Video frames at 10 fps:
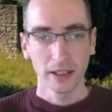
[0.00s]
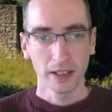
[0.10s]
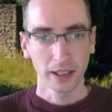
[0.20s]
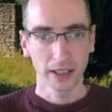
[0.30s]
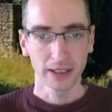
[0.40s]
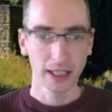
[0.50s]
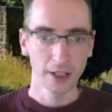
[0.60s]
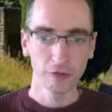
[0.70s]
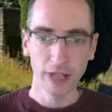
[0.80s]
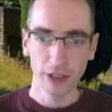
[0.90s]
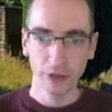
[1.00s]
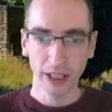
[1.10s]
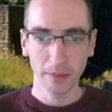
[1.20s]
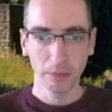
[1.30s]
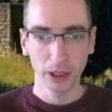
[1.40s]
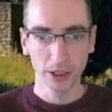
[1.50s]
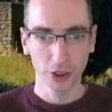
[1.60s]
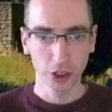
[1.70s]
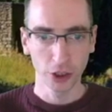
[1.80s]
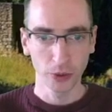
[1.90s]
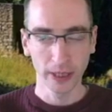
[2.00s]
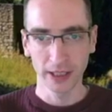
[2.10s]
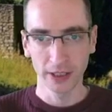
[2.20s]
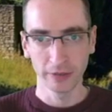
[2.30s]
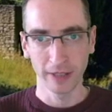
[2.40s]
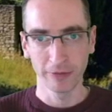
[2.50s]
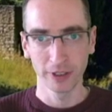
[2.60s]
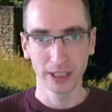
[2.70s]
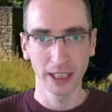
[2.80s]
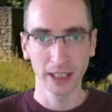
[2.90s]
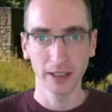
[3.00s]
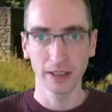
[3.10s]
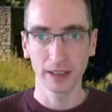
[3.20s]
Like I said, the red ring at plus 2 is the reference here.